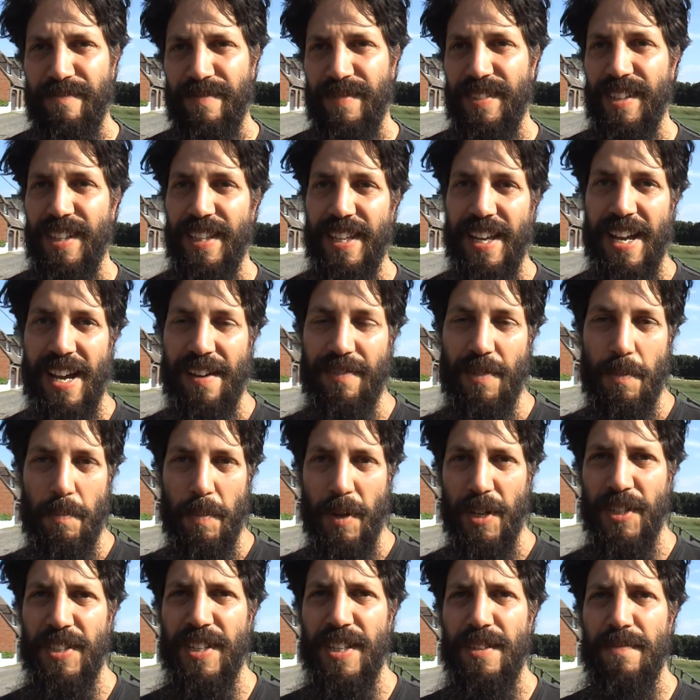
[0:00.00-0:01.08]
that they have a
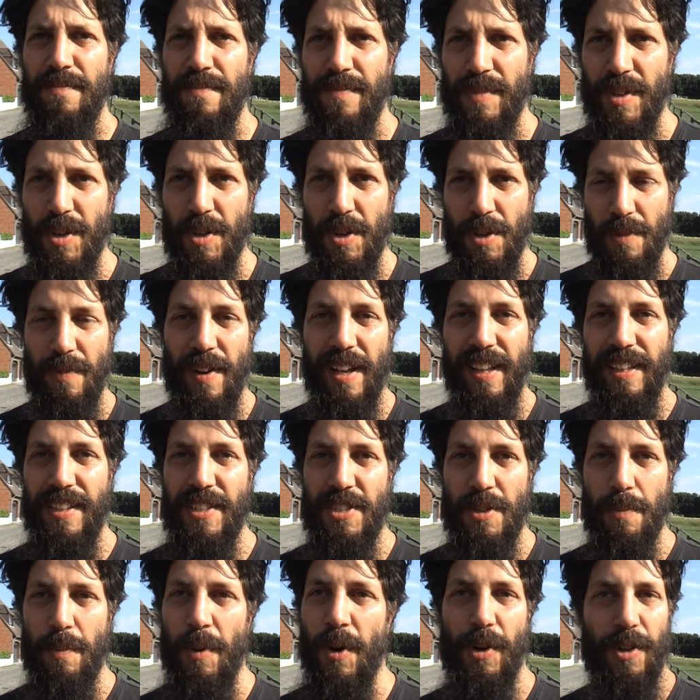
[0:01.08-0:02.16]
buddy who can really
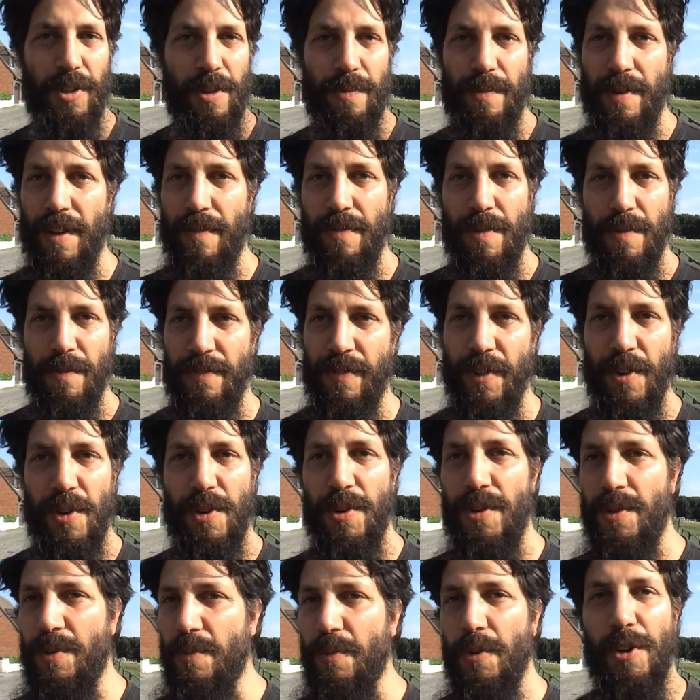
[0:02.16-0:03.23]
support them, give them
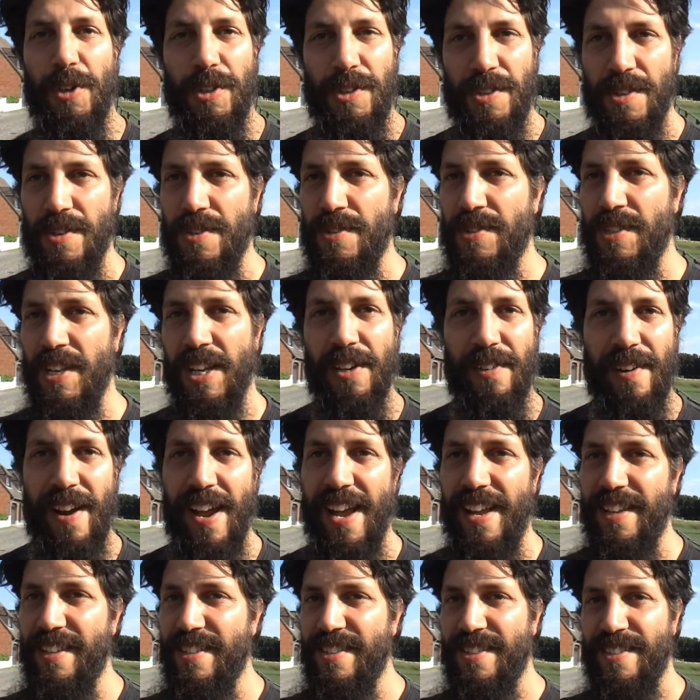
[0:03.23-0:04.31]
food, water,
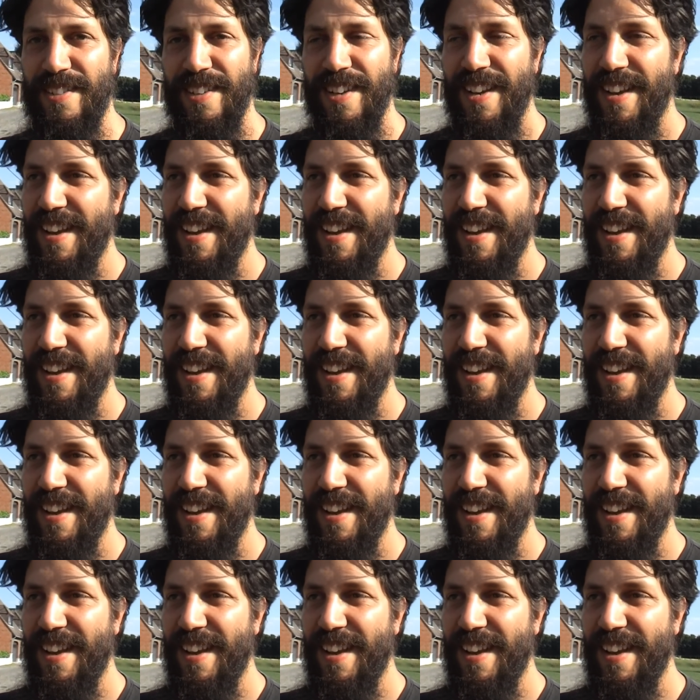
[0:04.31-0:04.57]
cigarettes,